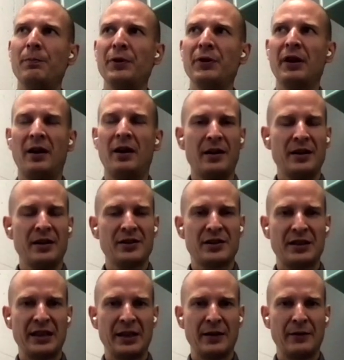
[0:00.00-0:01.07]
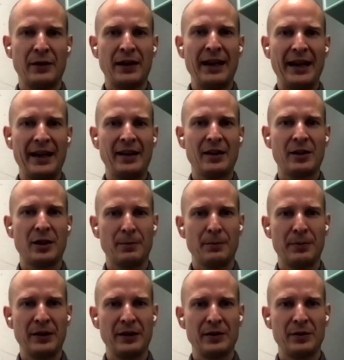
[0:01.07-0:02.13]
But the hardest thing for any
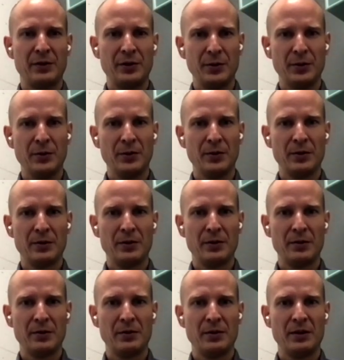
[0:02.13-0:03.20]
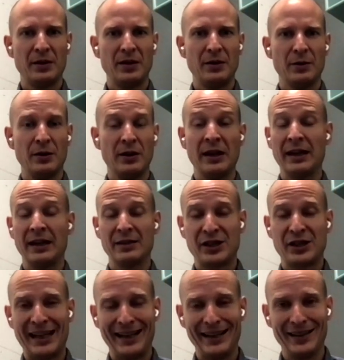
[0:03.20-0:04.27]
company to do and
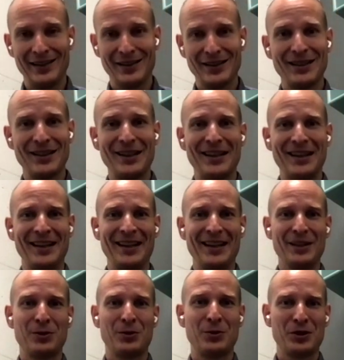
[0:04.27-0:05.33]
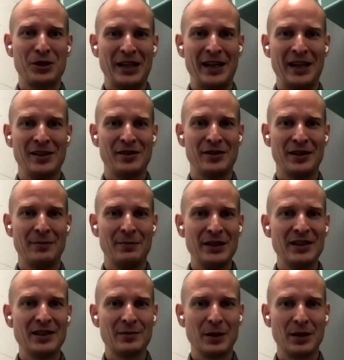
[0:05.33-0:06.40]
change is to change their
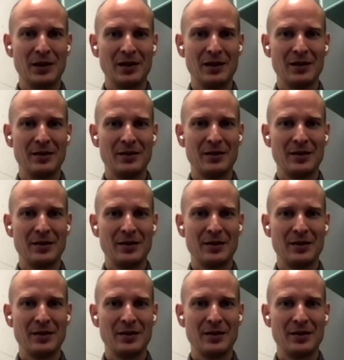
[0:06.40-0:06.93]
business model.